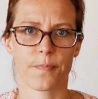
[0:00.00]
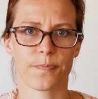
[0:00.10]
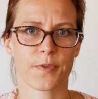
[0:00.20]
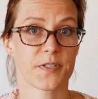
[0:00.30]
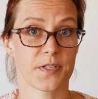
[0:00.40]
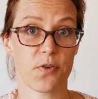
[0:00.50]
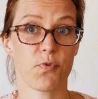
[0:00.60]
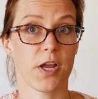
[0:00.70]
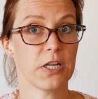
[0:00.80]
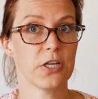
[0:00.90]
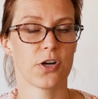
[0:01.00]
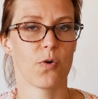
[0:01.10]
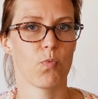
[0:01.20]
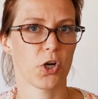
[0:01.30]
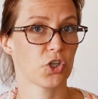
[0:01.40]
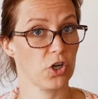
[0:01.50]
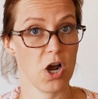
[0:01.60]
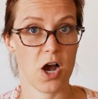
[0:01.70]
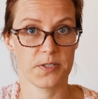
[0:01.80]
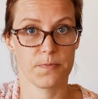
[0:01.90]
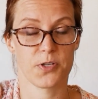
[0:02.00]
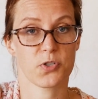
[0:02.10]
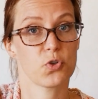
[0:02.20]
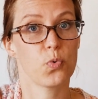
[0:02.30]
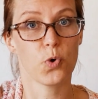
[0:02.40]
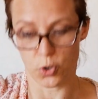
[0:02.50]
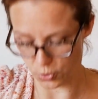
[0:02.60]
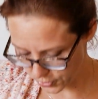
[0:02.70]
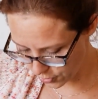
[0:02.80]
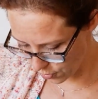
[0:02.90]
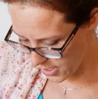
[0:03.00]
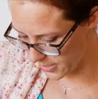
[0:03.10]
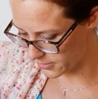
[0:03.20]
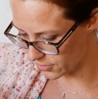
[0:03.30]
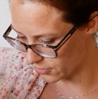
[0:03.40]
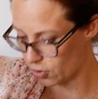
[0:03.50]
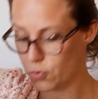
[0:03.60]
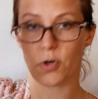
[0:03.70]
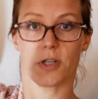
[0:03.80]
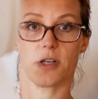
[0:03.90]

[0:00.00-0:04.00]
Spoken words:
"Stay right here and watch the cosmos twirl." So I did the twirling